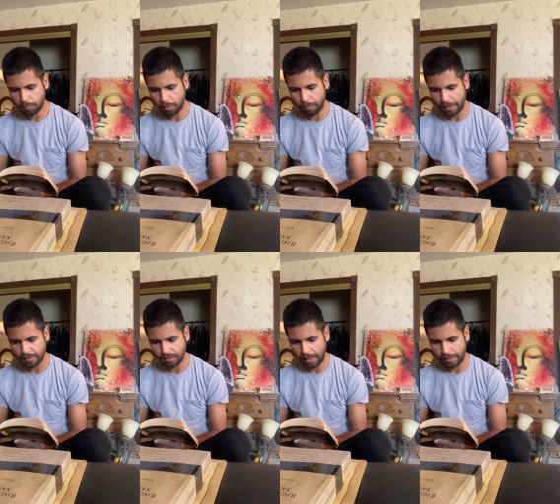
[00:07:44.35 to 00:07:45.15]
but
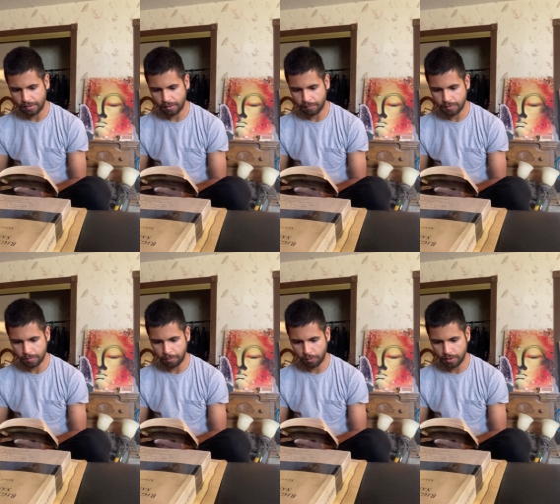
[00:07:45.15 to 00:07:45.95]
makes light of his
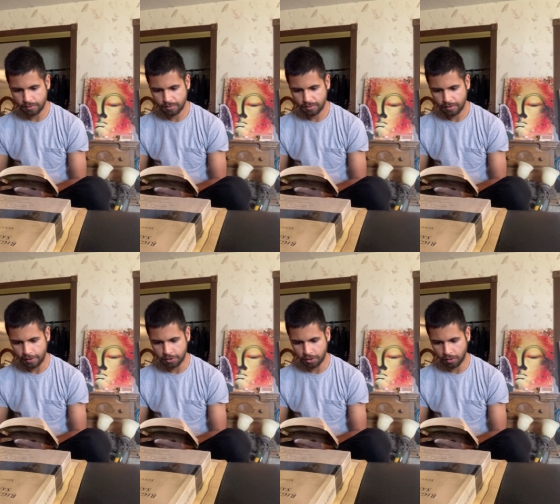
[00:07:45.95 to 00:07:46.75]
opponents,
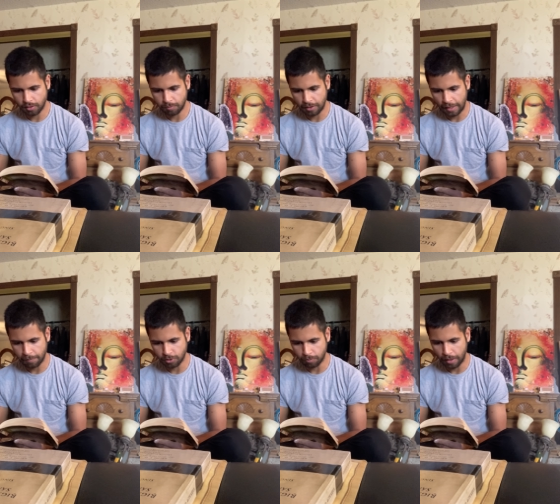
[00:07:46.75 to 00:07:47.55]
is sure to be
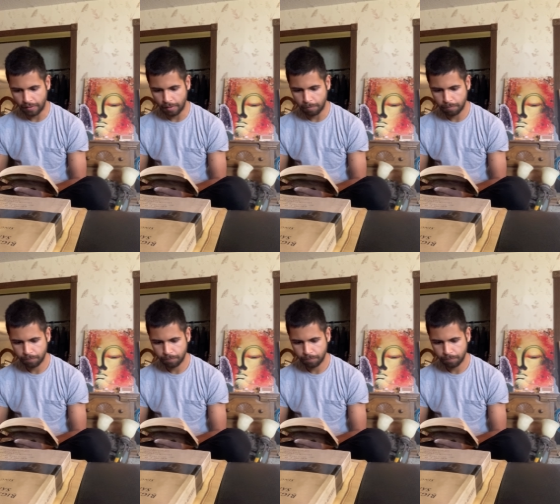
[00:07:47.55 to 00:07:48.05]
captured by them.